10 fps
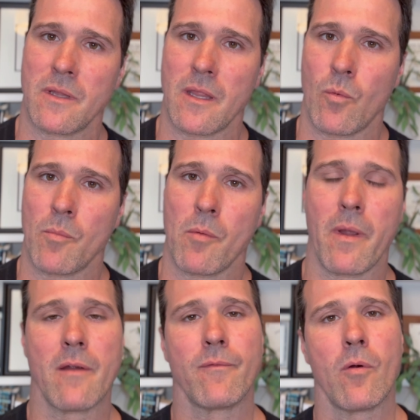that they weren't
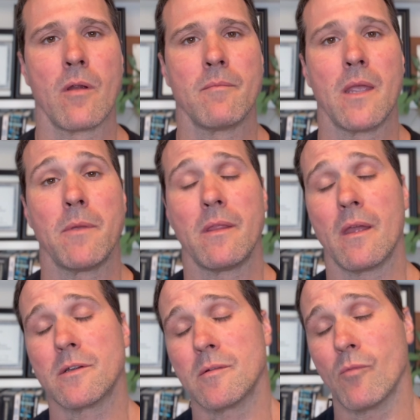prepared for. Maybe
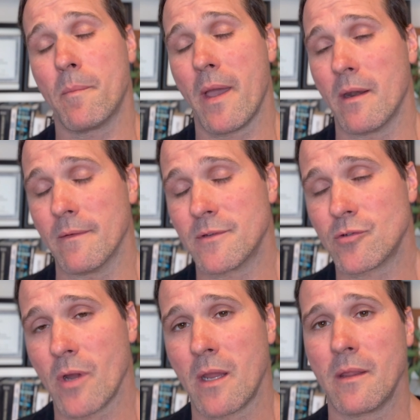there's some repetitive
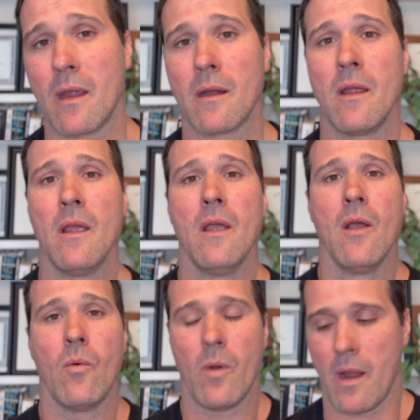strain there
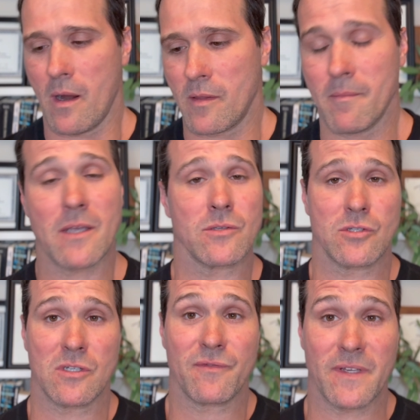where the muscles
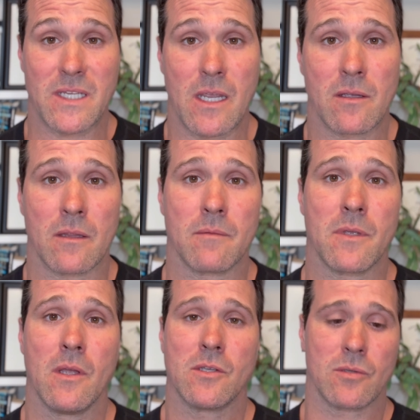just fatigued on
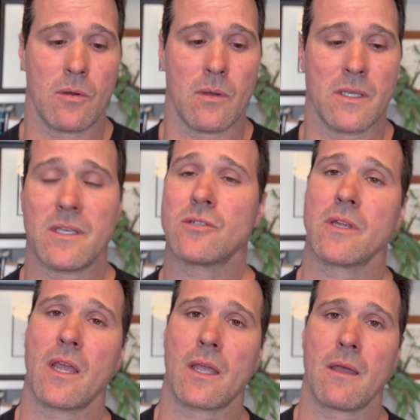them. So
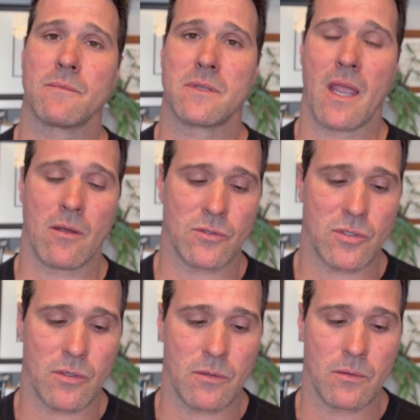essentially it comes down
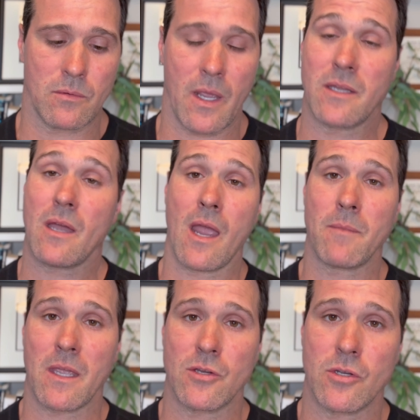to a
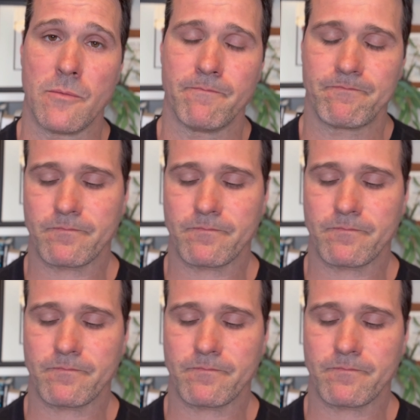timing issue